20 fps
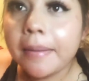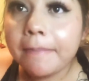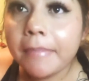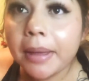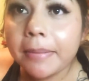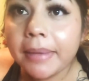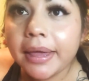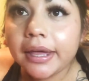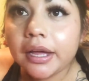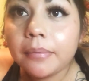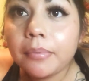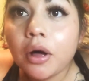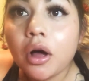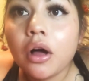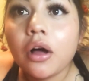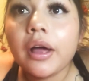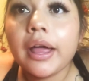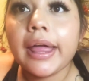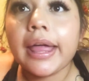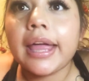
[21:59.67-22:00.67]
my makeup
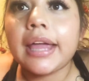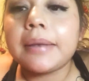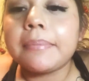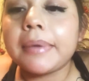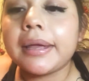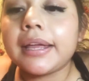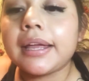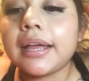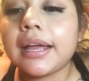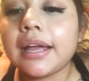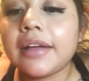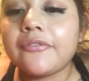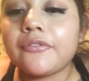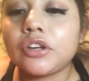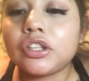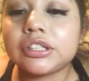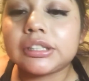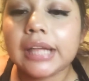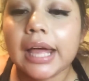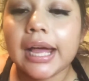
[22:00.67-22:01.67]
haul, and my
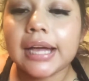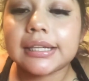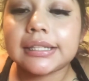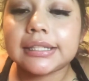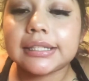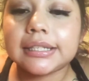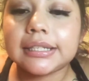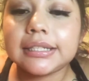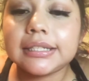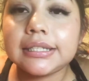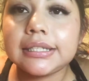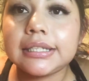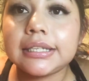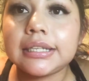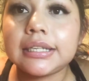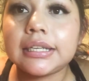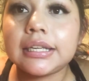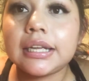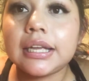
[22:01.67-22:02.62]
first accident.